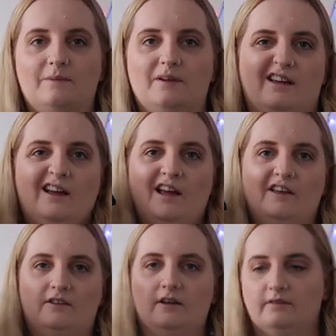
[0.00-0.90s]
but
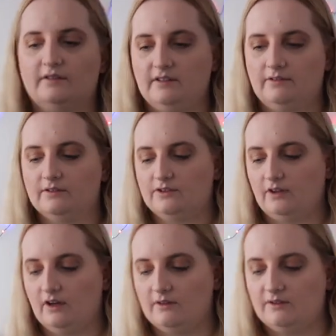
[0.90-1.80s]
it's kind of a different style.